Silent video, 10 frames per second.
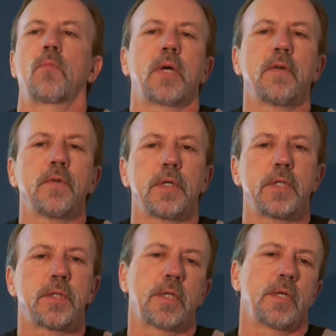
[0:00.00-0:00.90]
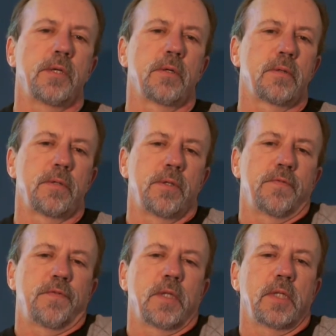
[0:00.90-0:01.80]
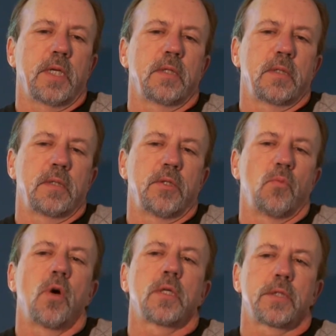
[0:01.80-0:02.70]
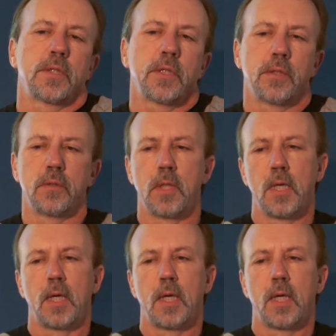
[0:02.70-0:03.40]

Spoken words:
Whatever it is that you're feeling you want to do